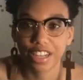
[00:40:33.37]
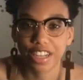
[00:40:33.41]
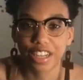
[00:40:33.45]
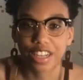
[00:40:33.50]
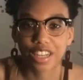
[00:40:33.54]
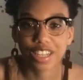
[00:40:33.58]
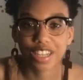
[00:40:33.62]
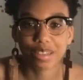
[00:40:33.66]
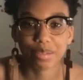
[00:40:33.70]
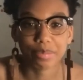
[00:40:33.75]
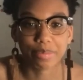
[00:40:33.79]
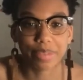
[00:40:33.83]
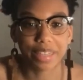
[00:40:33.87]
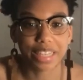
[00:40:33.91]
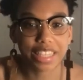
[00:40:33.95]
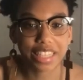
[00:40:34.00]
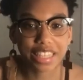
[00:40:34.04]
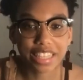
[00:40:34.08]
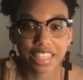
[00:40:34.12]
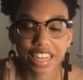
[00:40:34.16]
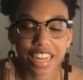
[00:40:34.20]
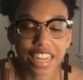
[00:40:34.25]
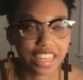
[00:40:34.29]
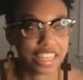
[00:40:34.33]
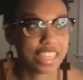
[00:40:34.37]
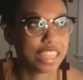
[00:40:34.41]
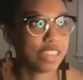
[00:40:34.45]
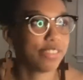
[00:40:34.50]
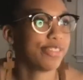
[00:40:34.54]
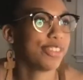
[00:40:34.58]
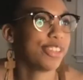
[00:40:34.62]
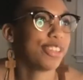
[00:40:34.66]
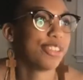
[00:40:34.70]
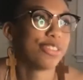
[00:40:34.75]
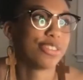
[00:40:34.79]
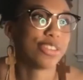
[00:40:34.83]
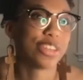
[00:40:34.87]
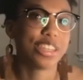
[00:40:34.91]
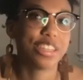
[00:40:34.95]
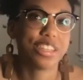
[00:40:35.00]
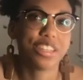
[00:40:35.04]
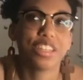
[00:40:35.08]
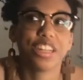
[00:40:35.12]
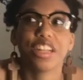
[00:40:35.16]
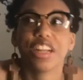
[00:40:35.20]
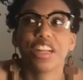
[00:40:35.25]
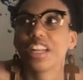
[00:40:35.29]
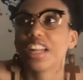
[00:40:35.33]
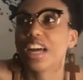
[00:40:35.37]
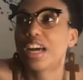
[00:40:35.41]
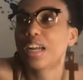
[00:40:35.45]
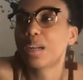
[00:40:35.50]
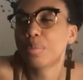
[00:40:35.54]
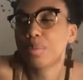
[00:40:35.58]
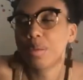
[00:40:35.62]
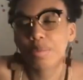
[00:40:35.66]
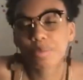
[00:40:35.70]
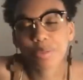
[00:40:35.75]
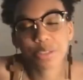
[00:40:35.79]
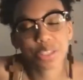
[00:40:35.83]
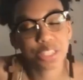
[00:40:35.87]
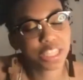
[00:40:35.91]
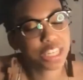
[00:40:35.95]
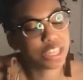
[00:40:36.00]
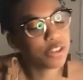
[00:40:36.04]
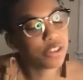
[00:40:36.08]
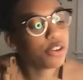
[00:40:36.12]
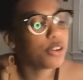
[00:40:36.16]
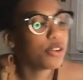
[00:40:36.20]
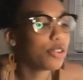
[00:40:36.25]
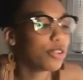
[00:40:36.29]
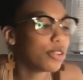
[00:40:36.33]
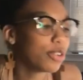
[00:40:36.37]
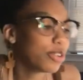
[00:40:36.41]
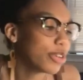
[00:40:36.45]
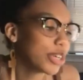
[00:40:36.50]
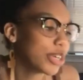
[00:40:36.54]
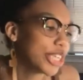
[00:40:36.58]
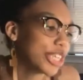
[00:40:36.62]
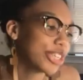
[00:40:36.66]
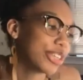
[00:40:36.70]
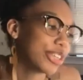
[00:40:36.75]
Okay. Make it like a lot of people say, oh,